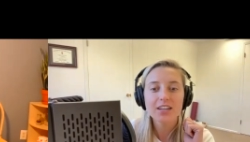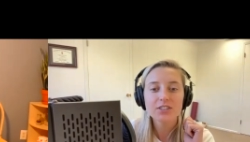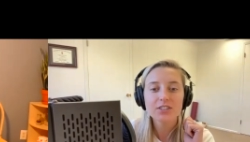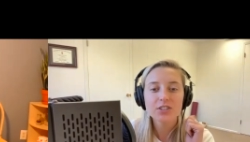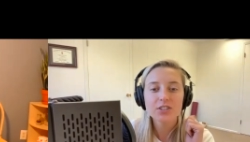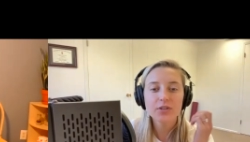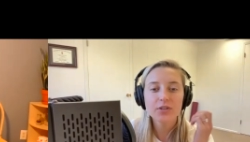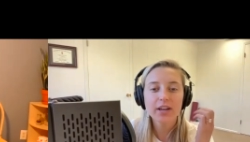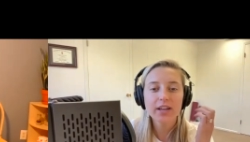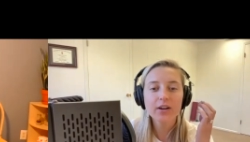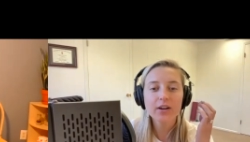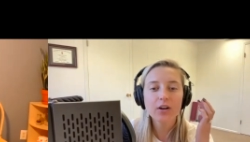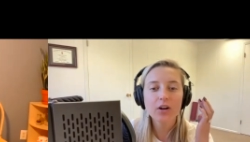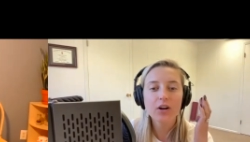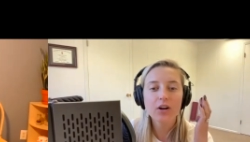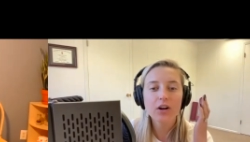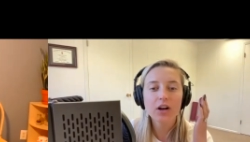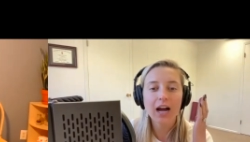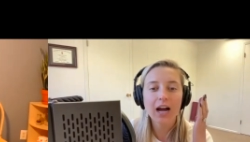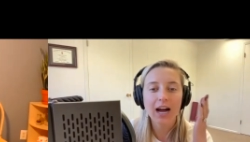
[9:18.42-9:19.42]
So then
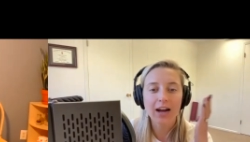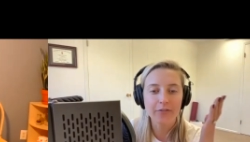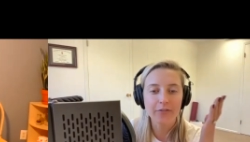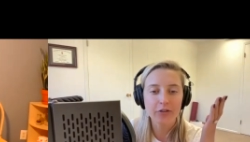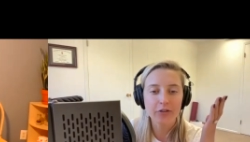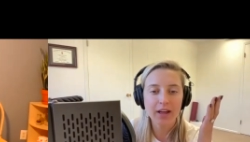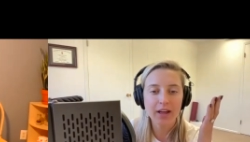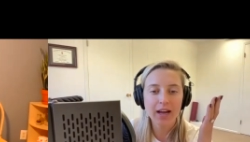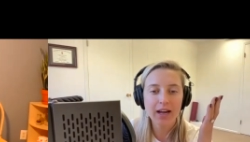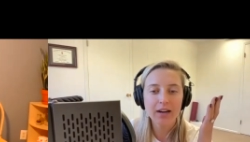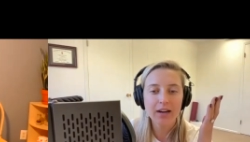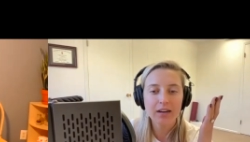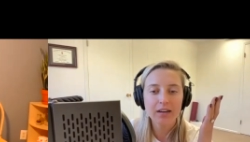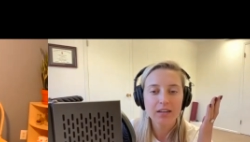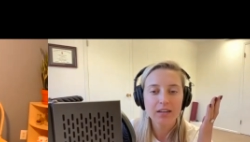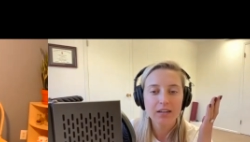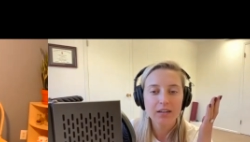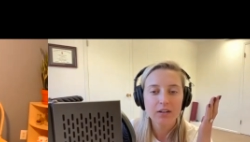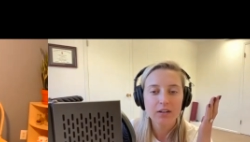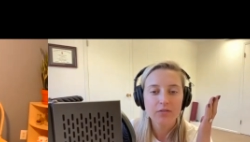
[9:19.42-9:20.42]
after that,
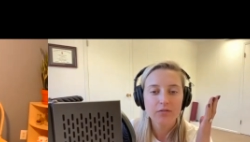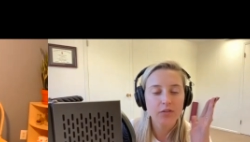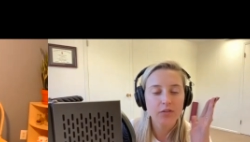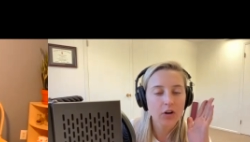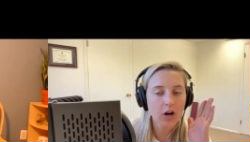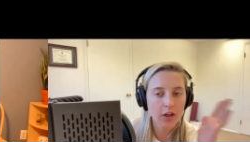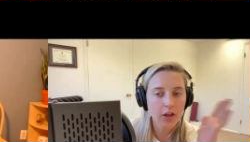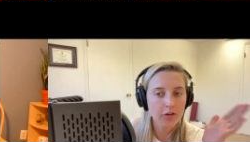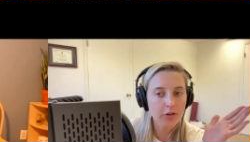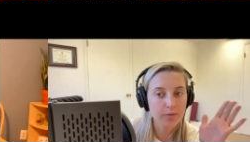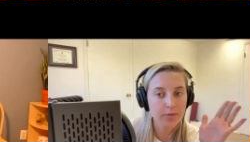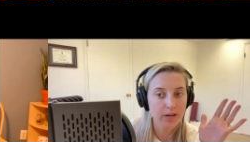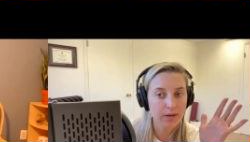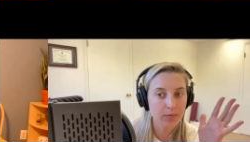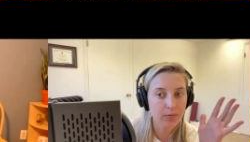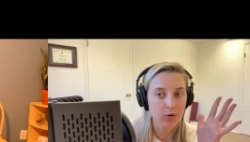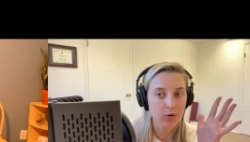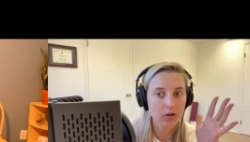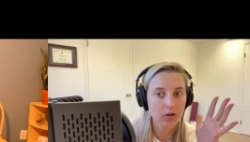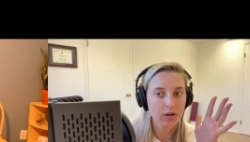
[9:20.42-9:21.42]
for other
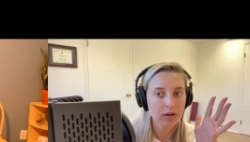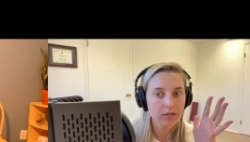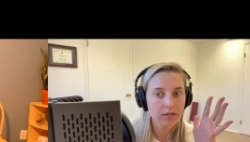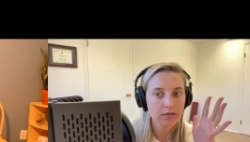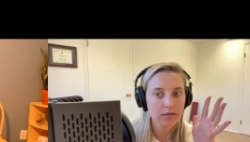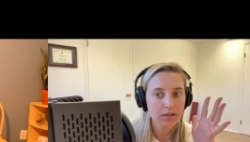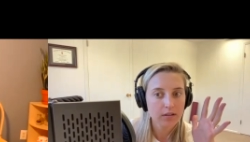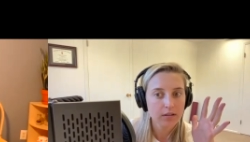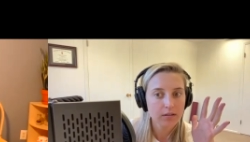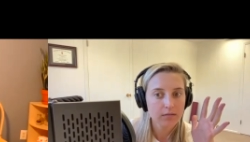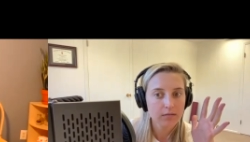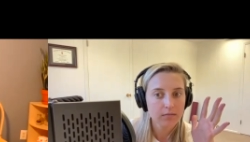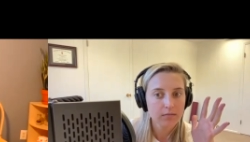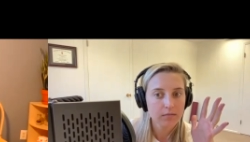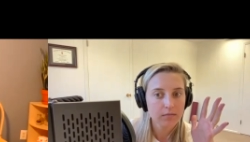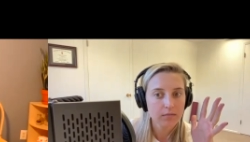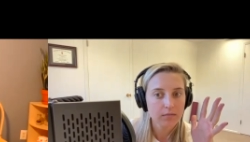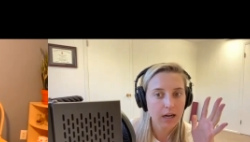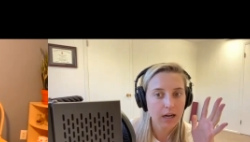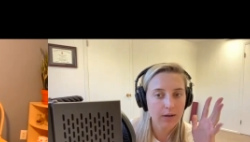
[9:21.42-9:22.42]
people,
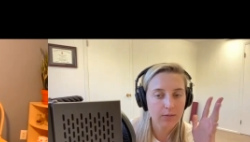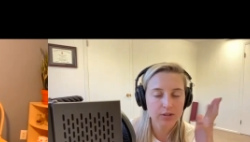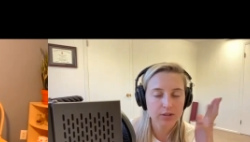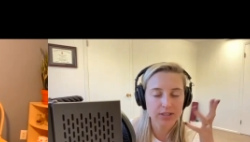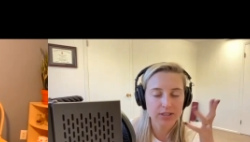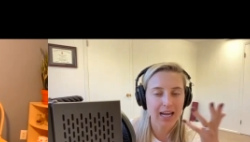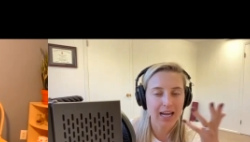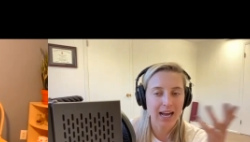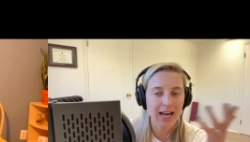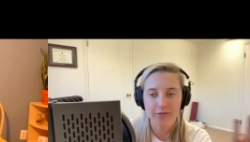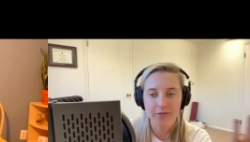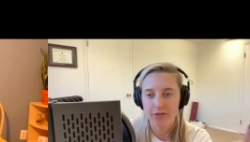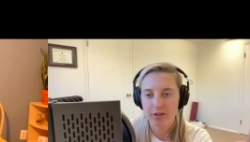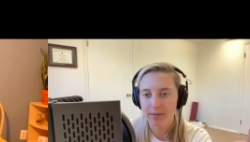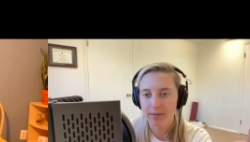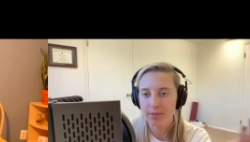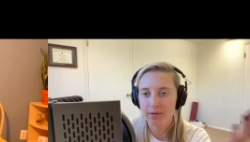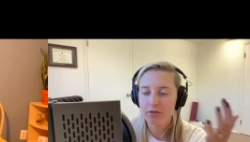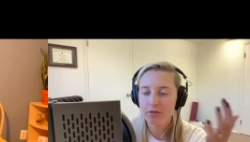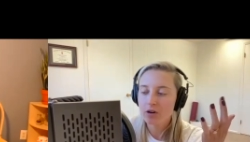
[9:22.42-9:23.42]
I wouldn't say after
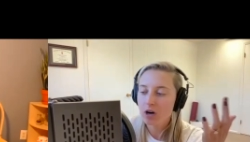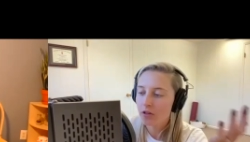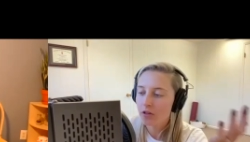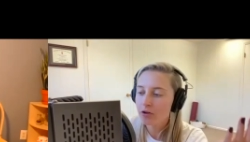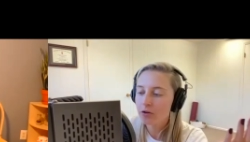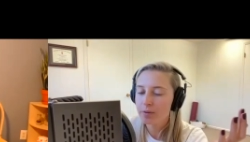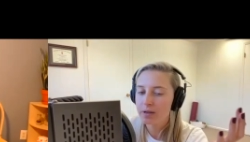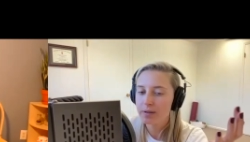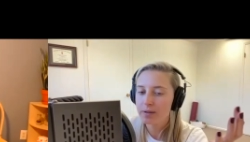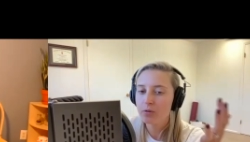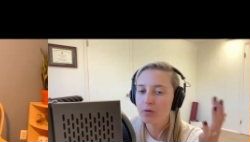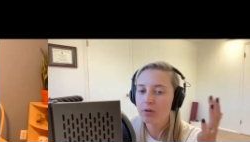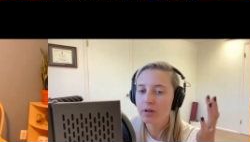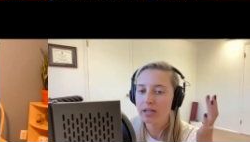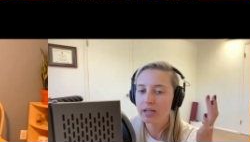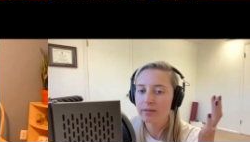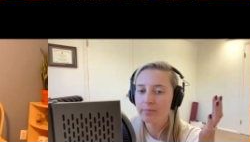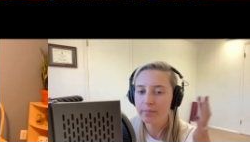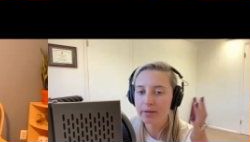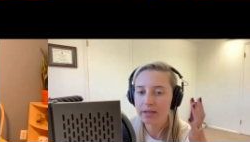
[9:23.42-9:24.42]
that, but for other people, it
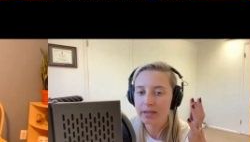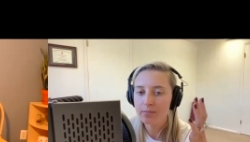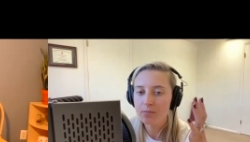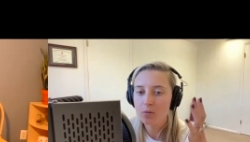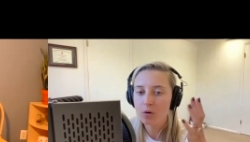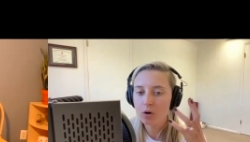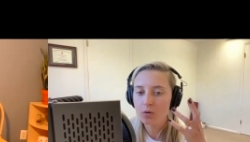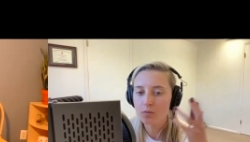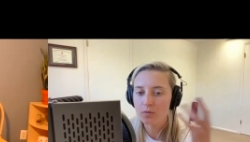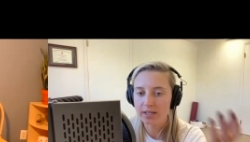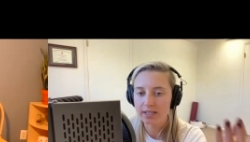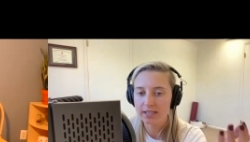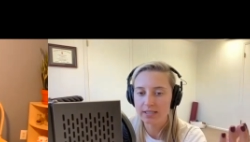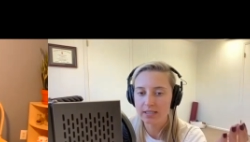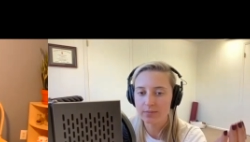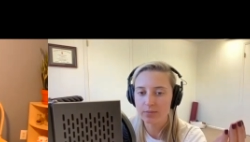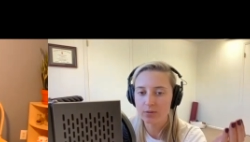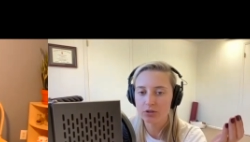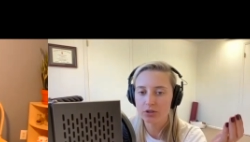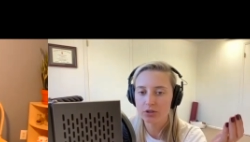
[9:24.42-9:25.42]
can be more
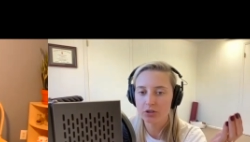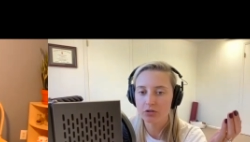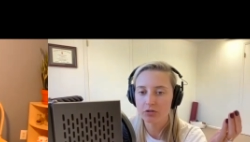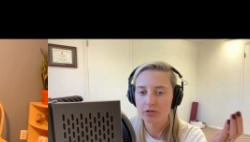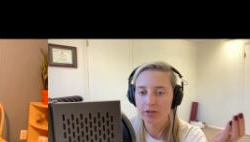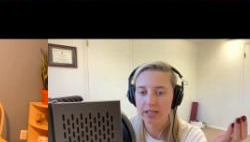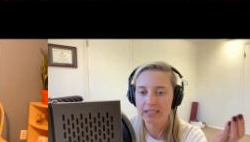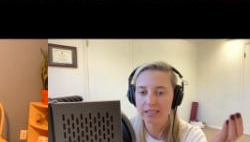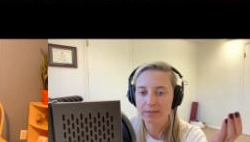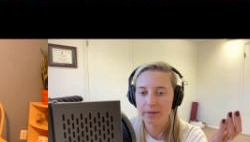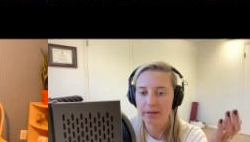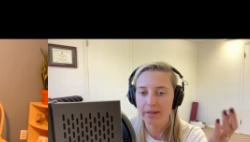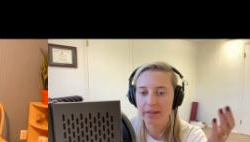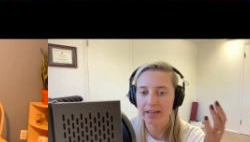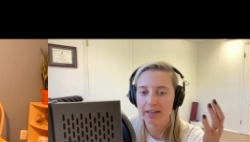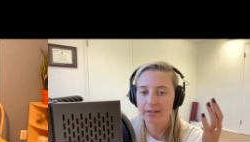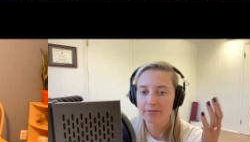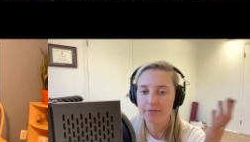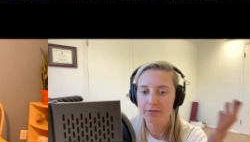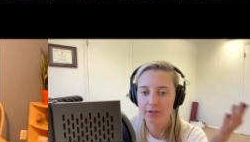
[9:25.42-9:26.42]
reasonable to create something
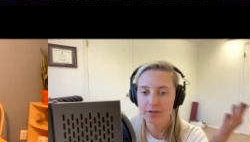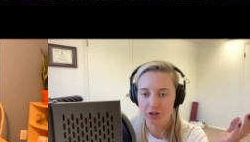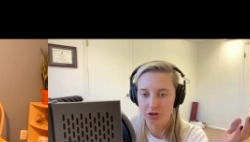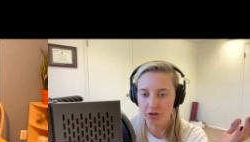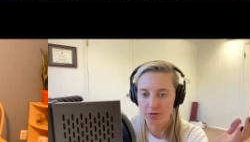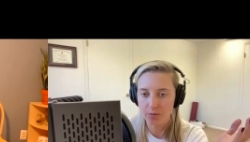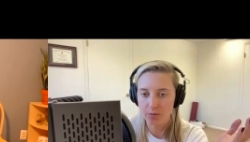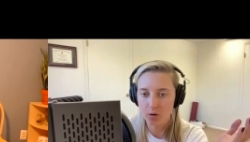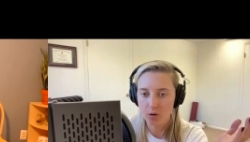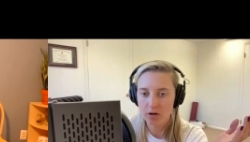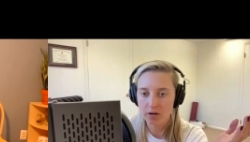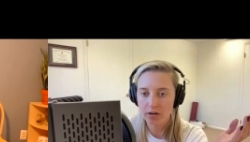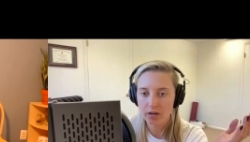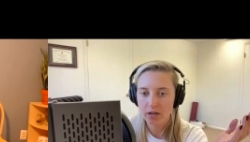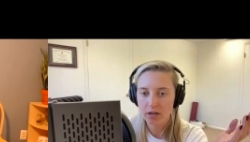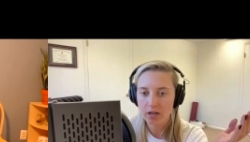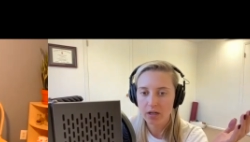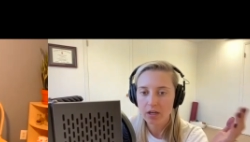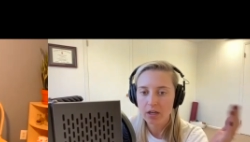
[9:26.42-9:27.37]
like a vision board.